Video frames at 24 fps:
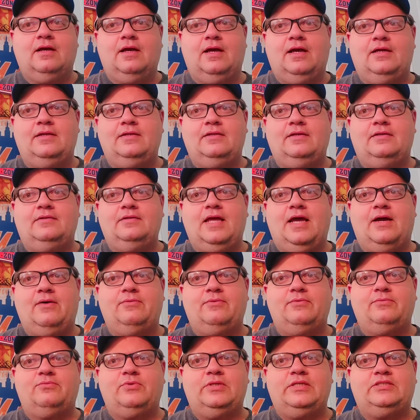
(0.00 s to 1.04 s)
And
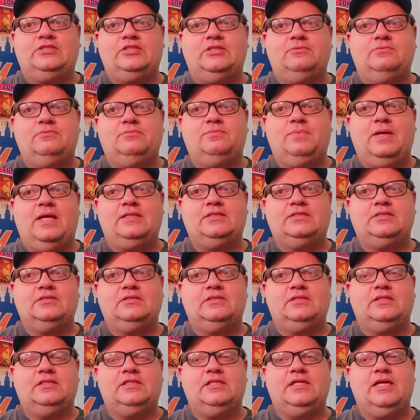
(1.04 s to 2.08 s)
now we're reaching
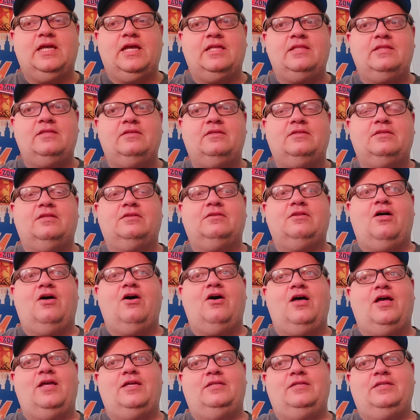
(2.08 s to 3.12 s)
basically the end of the
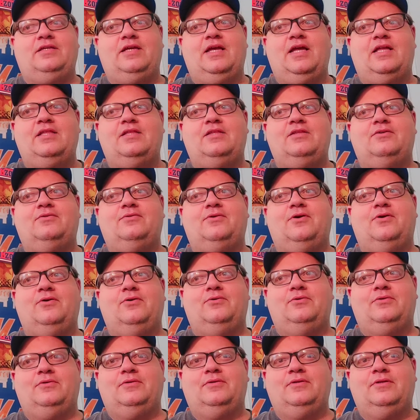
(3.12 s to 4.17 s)
line, the end of the
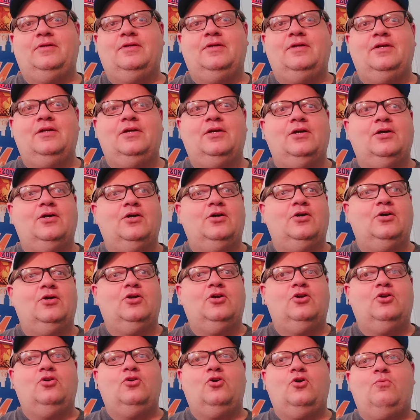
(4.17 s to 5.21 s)
road.
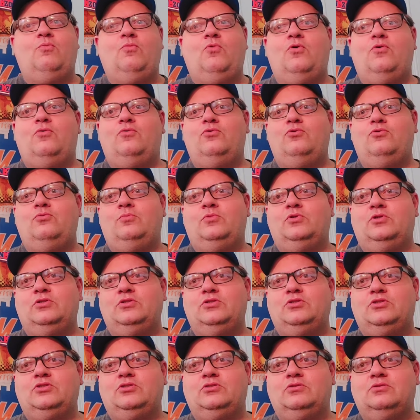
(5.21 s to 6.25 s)
No more
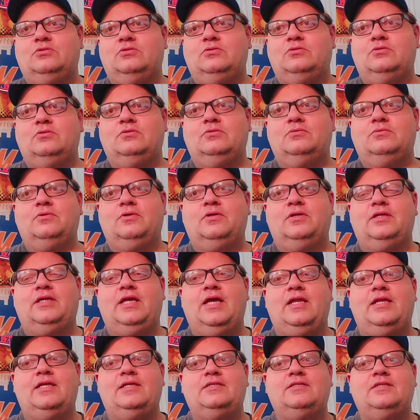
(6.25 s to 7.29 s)
rumors. We're going to
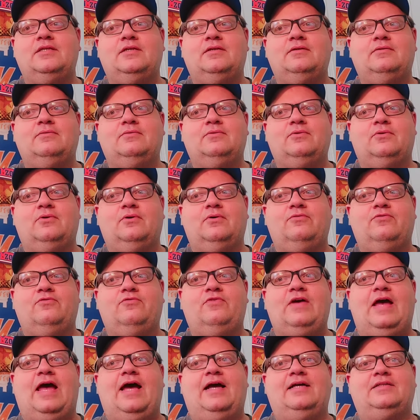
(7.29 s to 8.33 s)
get into all
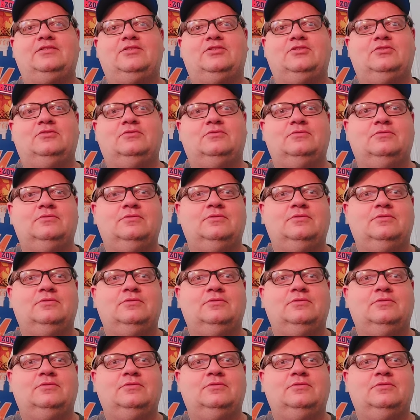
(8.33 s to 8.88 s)
facts.